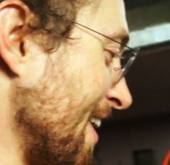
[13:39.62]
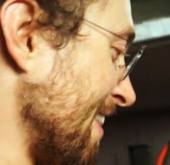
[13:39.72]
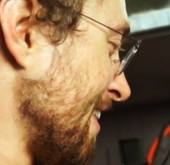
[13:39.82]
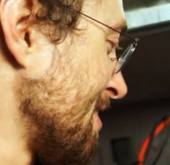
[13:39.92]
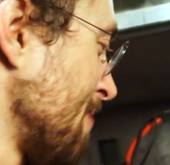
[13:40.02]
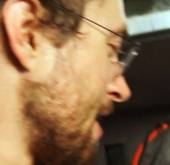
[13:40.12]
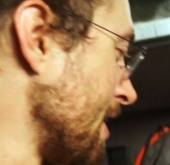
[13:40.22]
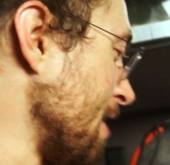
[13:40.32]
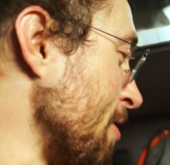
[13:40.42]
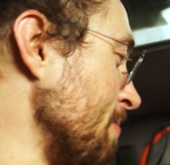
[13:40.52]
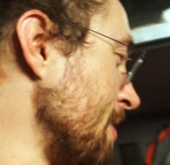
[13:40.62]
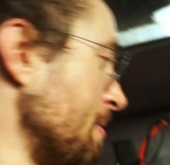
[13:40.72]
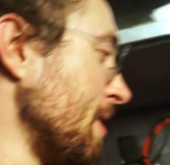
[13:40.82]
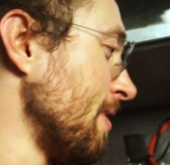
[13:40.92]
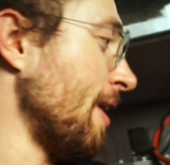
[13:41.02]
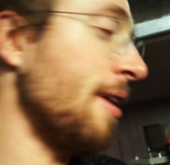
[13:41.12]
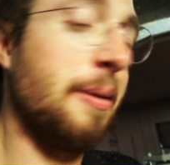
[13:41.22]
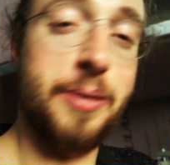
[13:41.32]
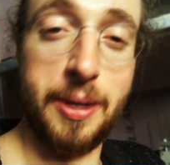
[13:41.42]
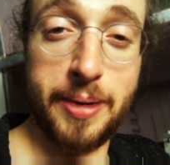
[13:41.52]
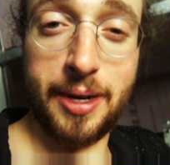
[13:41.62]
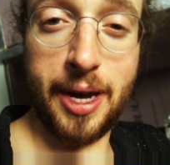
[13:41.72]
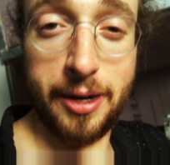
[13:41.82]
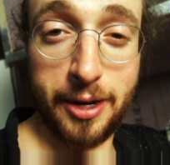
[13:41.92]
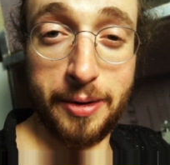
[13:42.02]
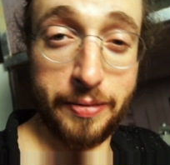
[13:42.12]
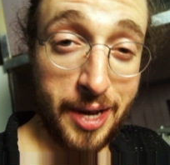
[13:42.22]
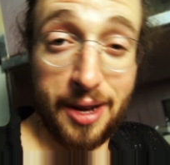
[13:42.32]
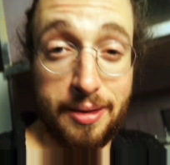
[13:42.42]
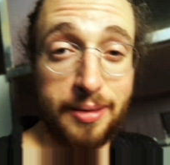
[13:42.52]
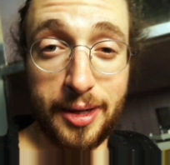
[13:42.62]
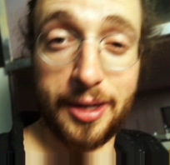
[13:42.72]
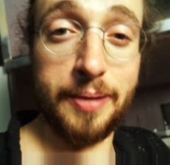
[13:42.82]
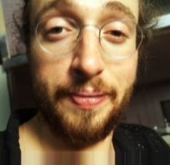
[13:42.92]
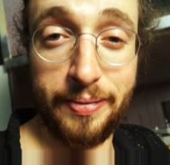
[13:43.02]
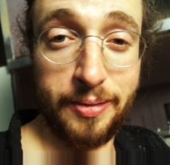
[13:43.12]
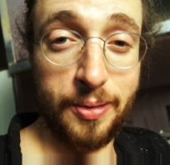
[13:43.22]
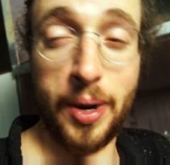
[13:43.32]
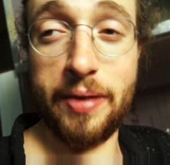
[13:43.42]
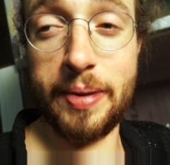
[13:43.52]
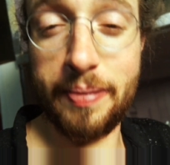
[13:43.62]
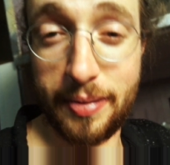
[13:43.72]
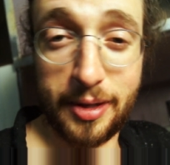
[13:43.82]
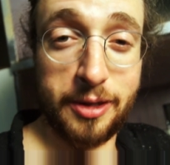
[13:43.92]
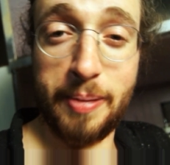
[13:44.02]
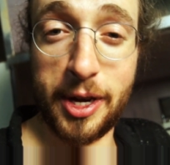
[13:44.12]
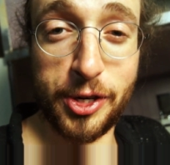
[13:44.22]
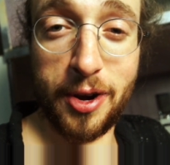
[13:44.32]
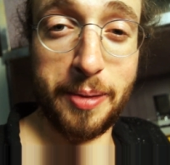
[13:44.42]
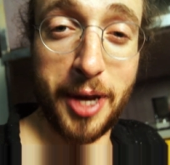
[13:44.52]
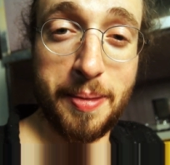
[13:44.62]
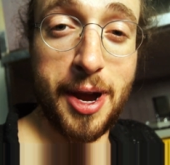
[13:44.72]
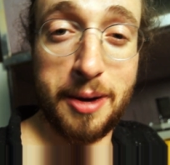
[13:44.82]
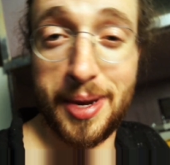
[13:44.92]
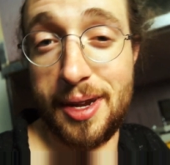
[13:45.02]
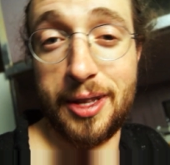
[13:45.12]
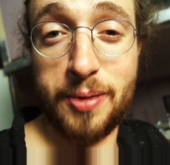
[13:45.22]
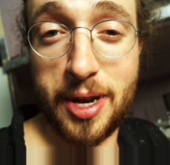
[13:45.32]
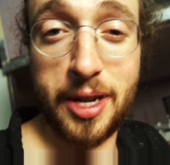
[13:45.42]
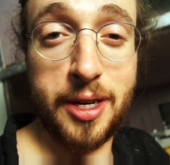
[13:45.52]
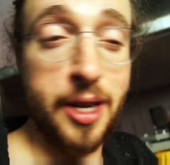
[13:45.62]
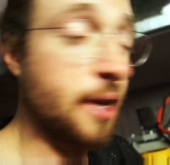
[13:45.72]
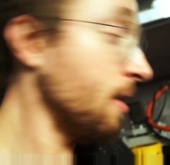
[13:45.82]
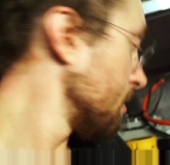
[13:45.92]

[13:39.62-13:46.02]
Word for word: yeah, that's about it. I hope maybe that helped someone. I don't know. If not, you know, whatever. This is my journey to become Iron Man. That's what I did today.